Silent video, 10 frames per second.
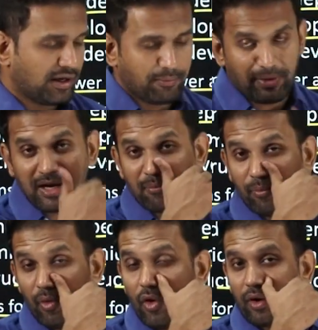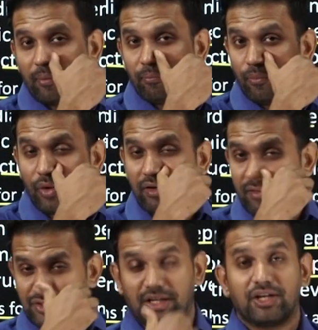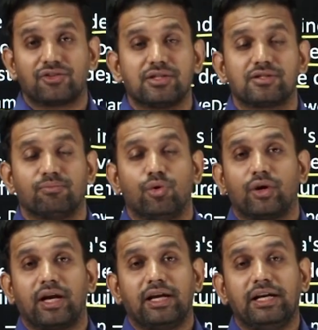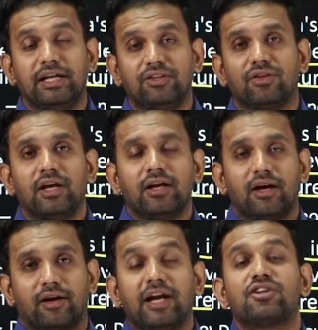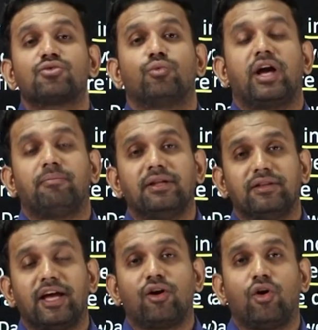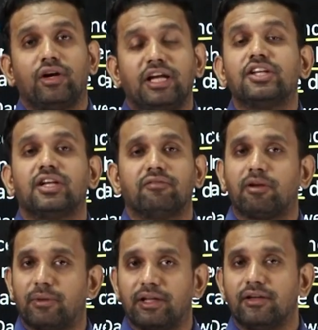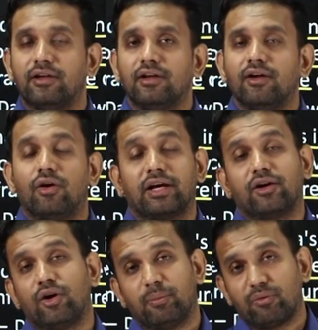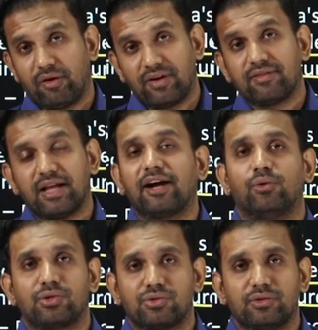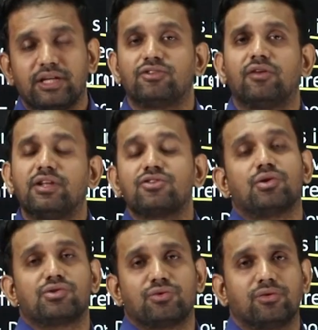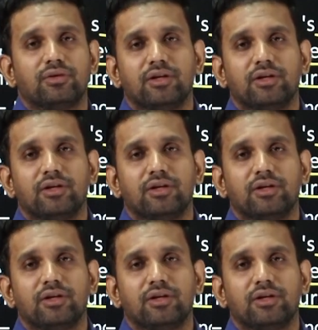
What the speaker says: made more investigations, more EDs, raids would have been there on each and everybody. Okay, government would have done that also instead of this also.